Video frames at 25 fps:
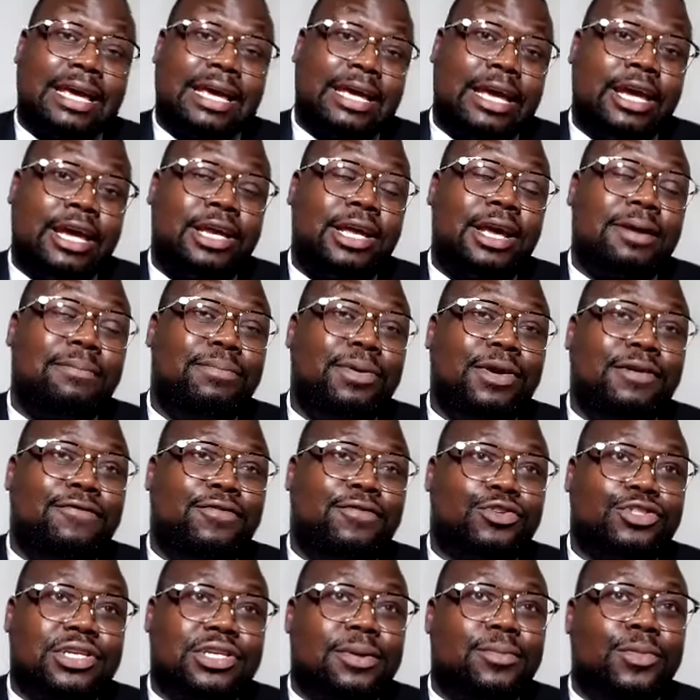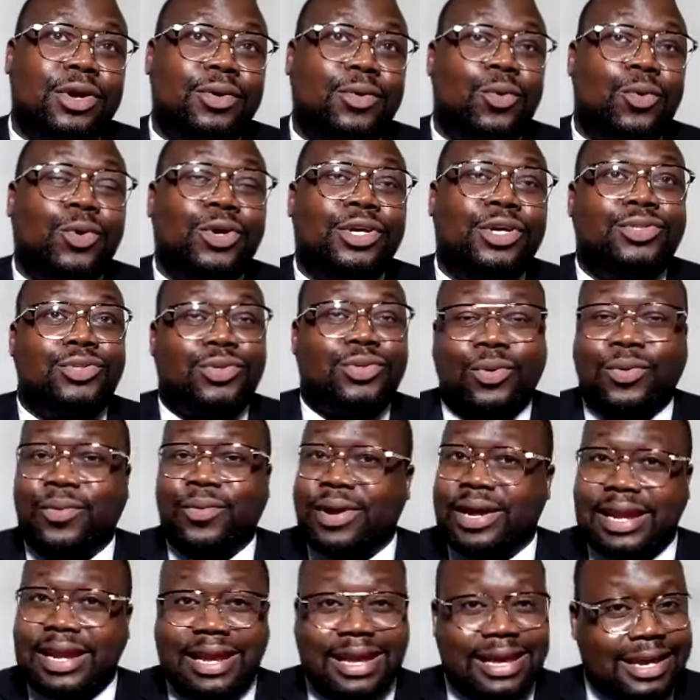It can be for someone who is
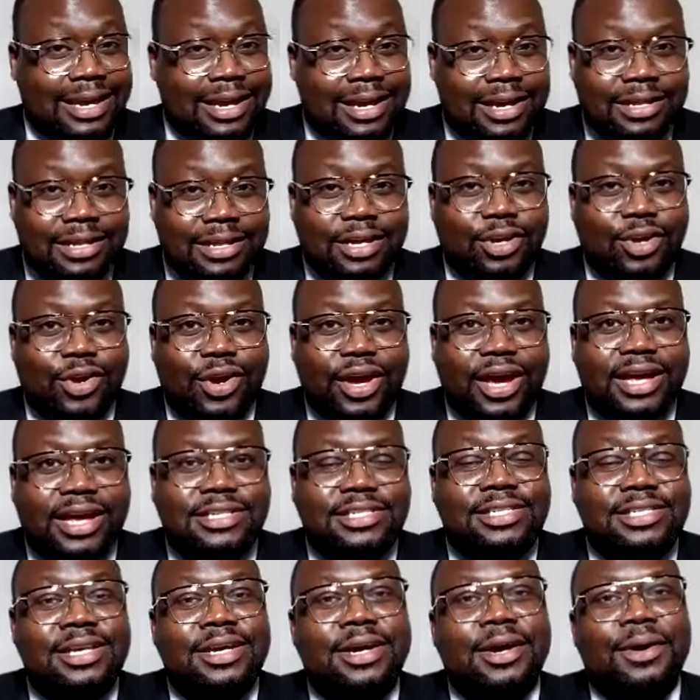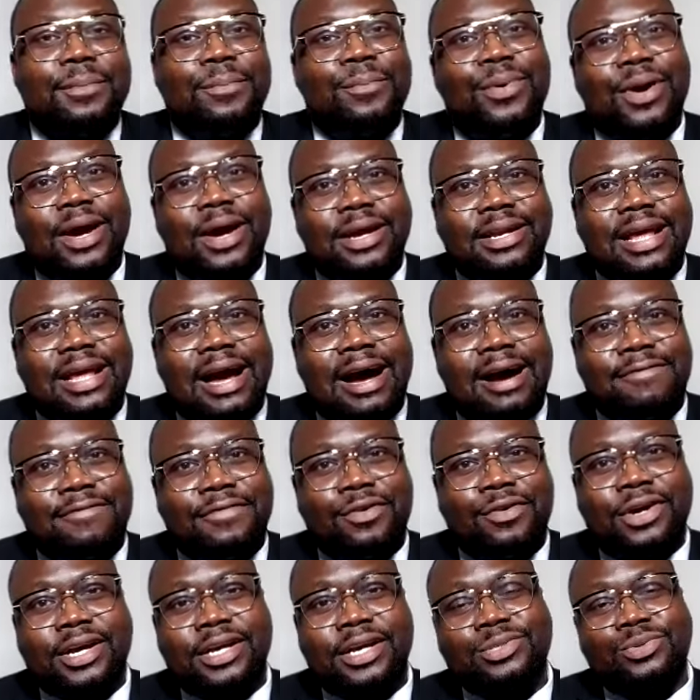already here in the US, but our
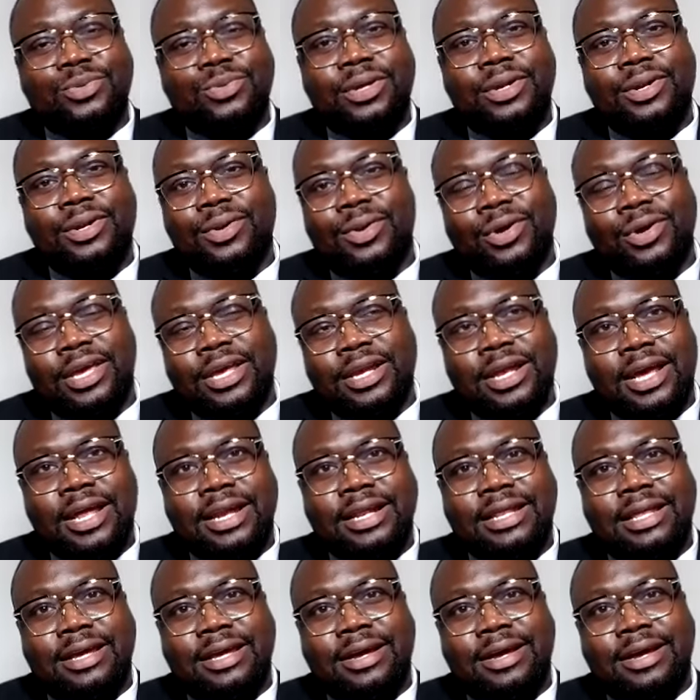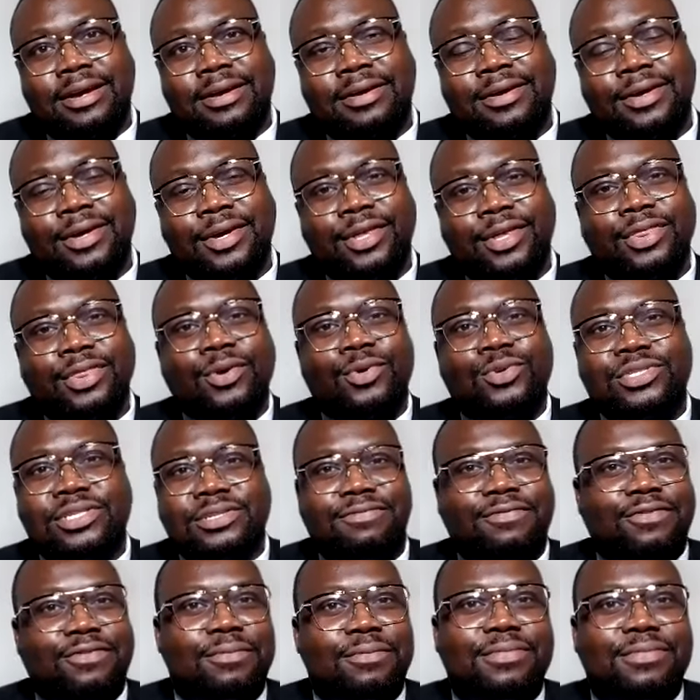focus, we're looking at
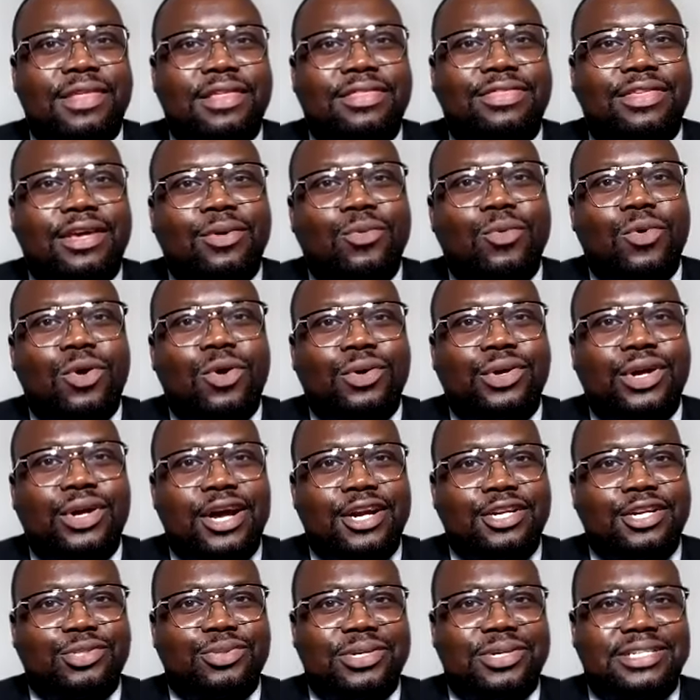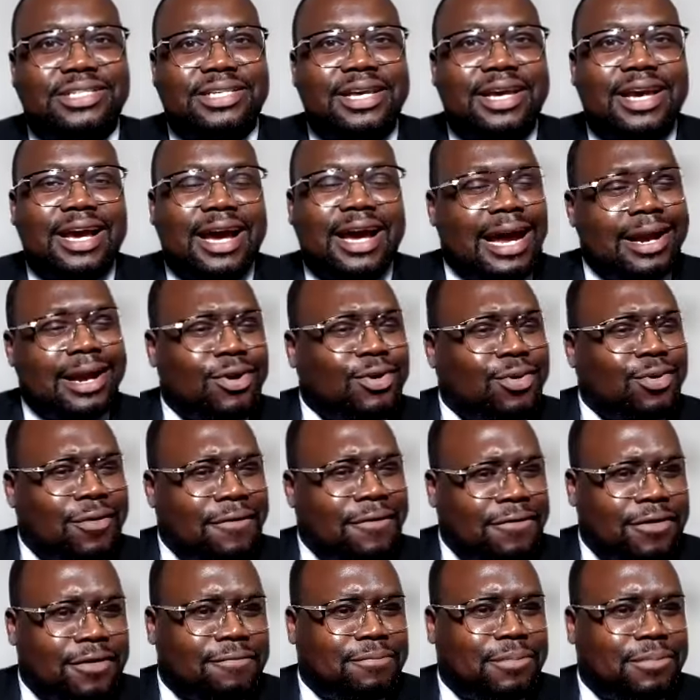those from the third world countries. I don't know
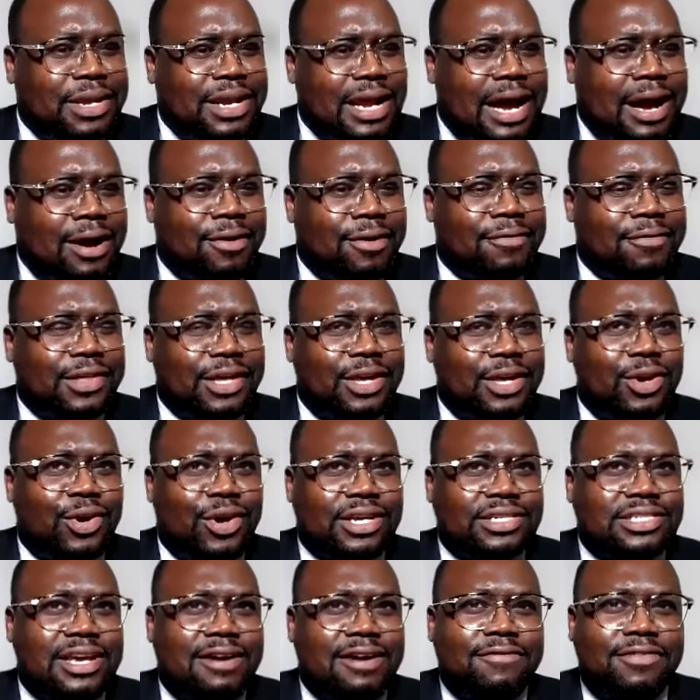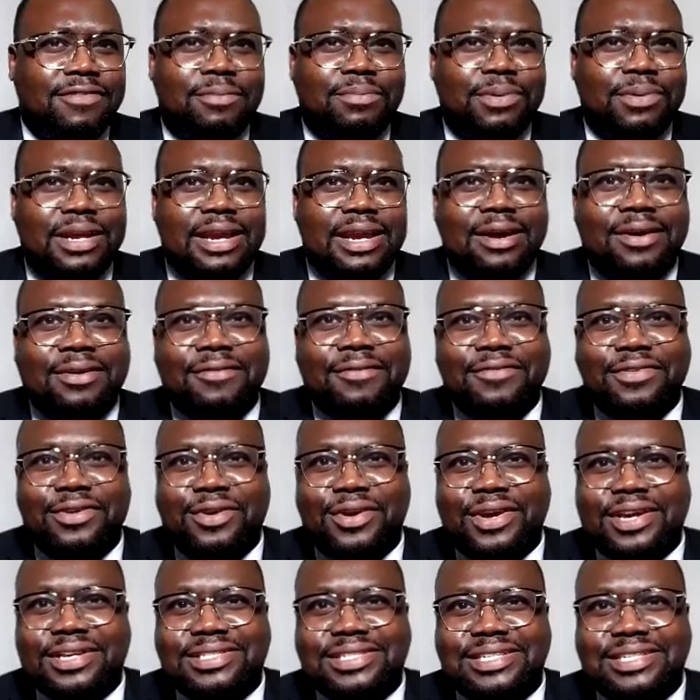if you've been out of the US. Have you been out of the
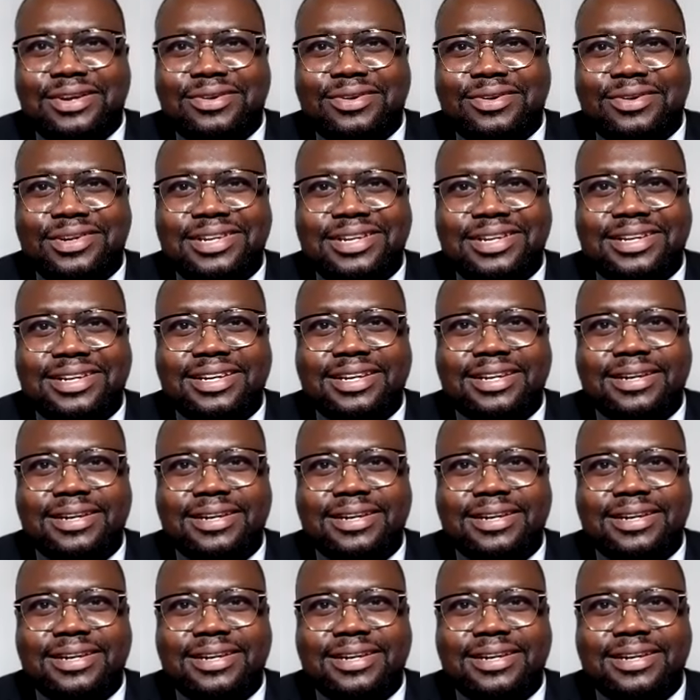US, Shannon?